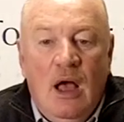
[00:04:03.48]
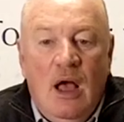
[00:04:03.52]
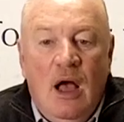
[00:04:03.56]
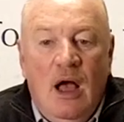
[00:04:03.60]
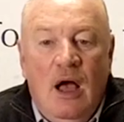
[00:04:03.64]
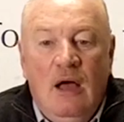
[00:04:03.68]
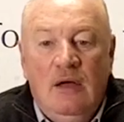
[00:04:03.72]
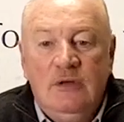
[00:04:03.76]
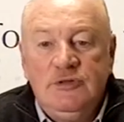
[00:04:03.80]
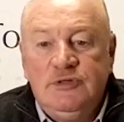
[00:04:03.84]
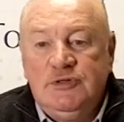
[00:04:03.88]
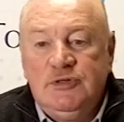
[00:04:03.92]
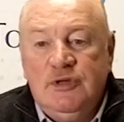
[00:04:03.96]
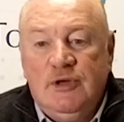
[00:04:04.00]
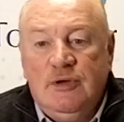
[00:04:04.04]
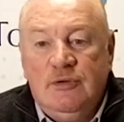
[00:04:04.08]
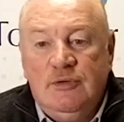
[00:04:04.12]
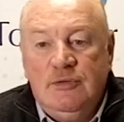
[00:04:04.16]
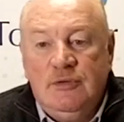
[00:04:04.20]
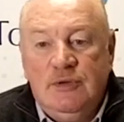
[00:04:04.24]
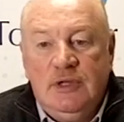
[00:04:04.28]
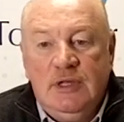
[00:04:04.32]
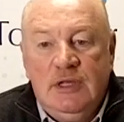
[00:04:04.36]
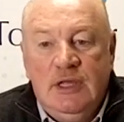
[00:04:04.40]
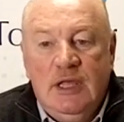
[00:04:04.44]

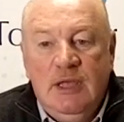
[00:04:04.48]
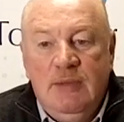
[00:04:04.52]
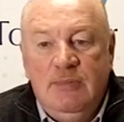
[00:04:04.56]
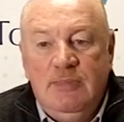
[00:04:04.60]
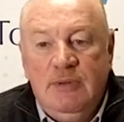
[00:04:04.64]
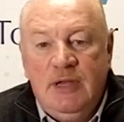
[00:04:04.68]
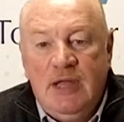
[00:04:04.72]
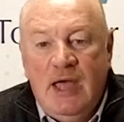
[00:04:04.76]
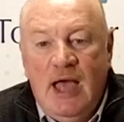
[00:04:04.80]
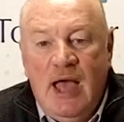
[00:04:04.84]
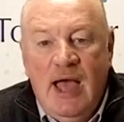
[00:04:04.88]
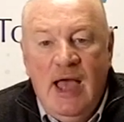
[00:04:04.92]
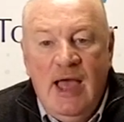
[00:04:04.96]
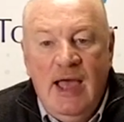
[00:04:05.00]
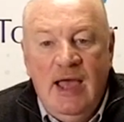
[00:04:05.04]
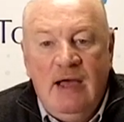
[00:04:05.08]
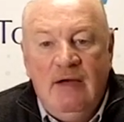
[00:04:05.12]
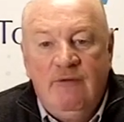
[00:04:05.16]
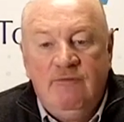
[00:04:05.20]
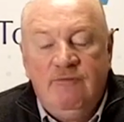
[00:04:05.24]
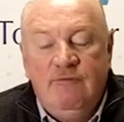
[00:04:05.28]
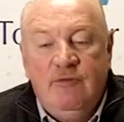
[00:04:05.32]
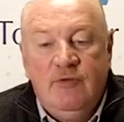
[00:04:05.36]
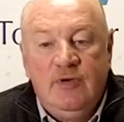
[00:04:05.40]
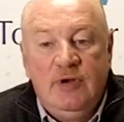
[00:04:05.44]
Also, keep an eye
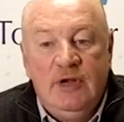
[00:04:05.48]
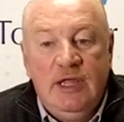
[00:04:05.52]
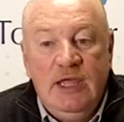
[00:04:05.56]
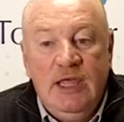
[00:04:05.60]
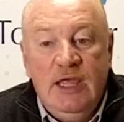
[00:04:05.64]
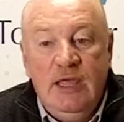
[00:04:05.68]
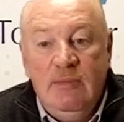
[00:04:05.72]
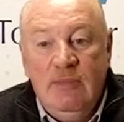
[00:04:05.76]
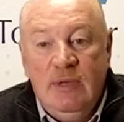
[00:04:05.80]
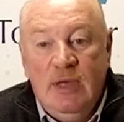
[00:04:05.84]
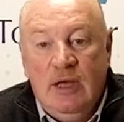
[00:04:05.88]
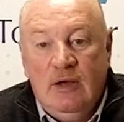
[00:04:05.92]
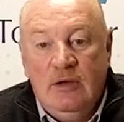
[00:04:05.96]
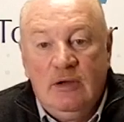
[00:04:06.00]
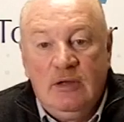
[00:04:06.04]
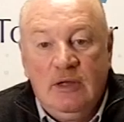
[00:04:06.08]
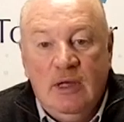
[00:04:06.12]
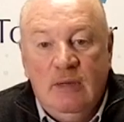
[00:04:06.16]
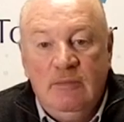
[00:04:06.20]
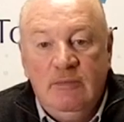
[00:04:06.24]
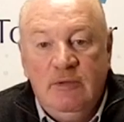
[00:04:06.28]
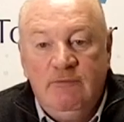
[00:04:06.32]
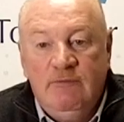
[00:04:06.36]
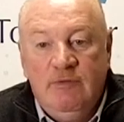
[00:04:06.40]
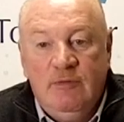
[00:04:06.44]
out for an email
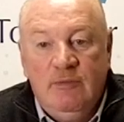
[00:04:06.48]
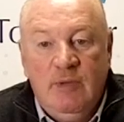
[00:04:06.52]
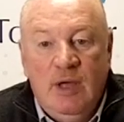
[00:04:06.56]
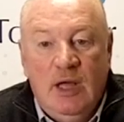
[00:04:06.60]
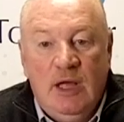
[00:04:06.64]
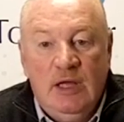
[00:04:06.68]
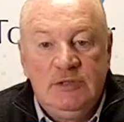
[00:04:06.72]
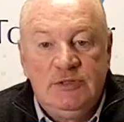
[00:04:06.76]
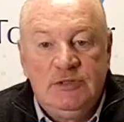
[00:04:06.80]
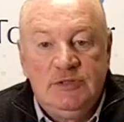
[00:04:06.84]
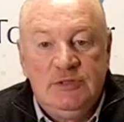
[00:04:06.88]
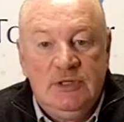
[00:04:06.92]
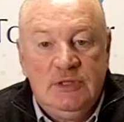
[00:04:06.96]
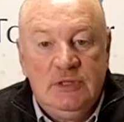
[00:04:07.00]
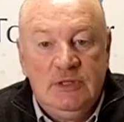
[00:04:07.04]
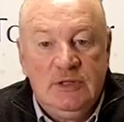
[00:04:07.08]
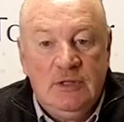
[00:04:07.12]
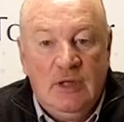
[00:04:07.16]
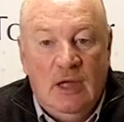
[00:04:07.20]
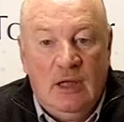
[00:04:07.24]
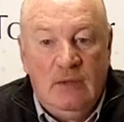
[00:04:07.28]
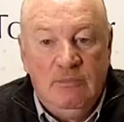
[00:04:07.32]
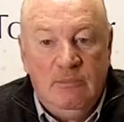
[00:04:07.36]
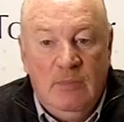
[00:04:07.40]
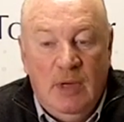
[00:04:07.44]
coming from us
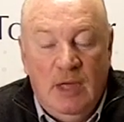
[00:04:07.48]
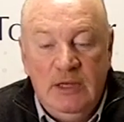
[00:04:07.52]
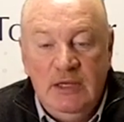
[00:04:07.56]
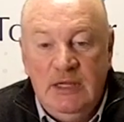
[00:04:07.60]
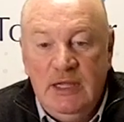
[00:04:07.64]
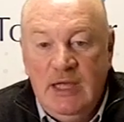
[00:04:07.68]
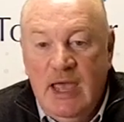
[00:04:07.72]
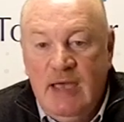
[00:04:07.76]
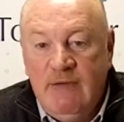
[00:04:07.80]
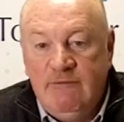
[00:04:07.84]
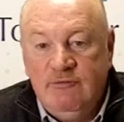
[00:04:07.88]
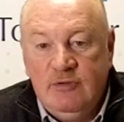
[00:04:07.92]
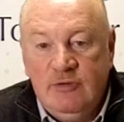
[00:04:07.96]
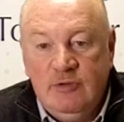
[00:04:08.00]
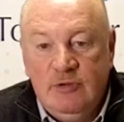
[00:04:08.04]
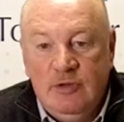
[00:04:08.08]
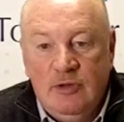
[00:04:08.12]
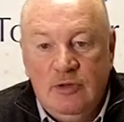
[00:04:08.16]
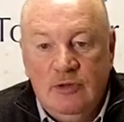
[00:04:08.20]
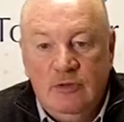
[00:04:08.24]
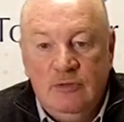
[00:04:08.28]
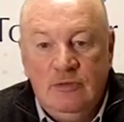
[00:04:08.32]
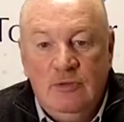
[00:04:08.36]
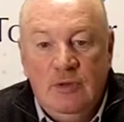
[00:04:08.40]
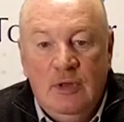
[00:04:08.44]
on Monday
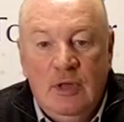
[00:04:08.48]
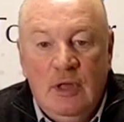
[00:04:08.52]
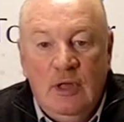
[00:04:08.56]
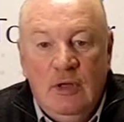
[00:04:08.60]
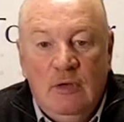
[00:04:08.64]
afternoon